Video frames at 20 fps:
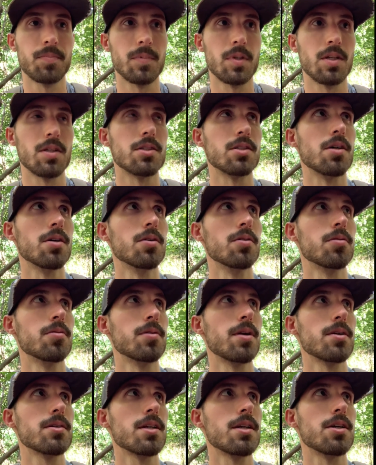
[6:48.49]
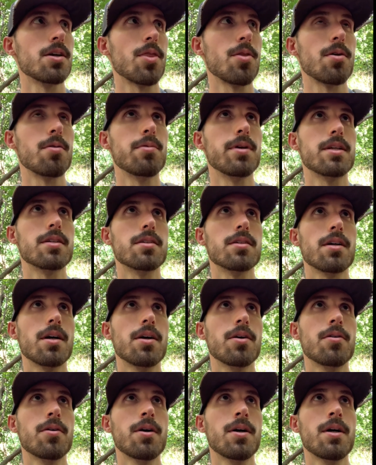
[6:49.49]
So when I was in here 3 weeks
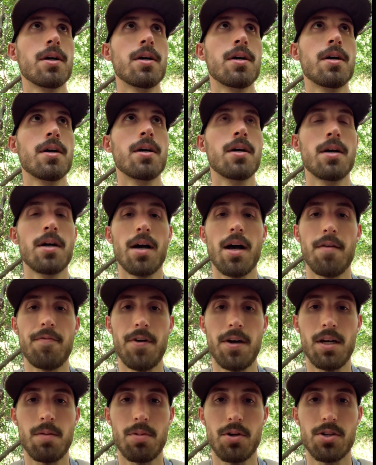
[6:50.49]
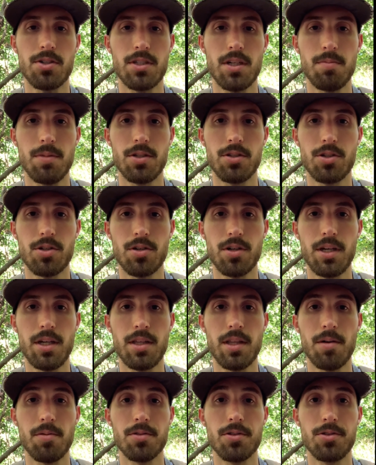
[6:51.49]
ago, I found a persimmon tree
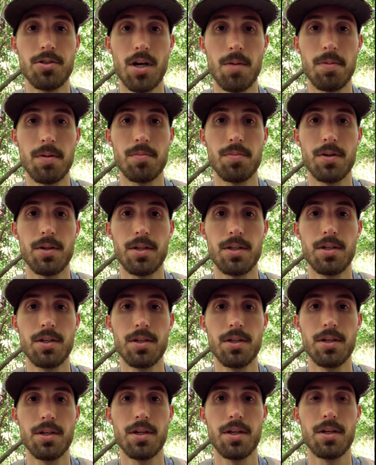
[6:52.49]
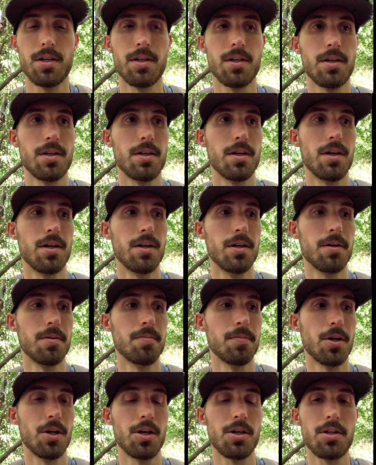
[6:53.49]
that was dropping pretty good
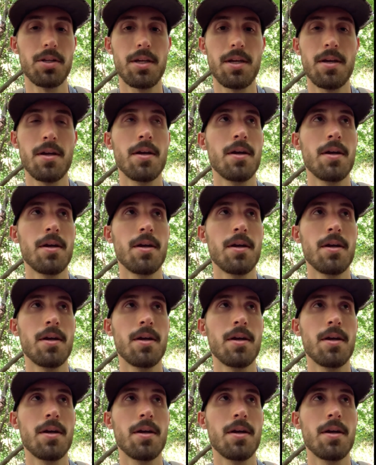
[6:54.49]
early.